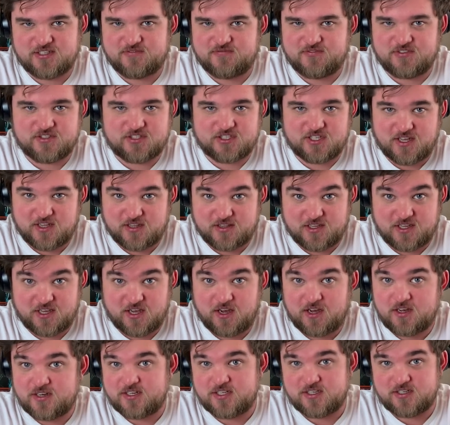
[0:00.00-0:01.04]
If you saw the
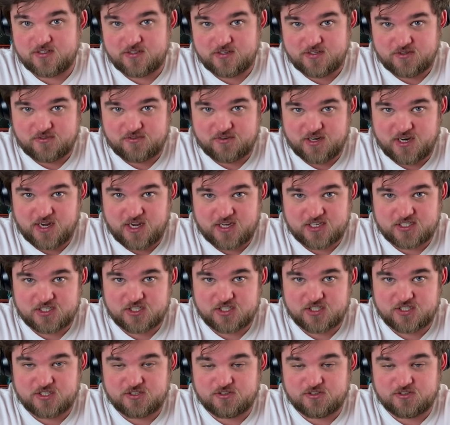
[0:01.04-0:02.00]
unedited reaction,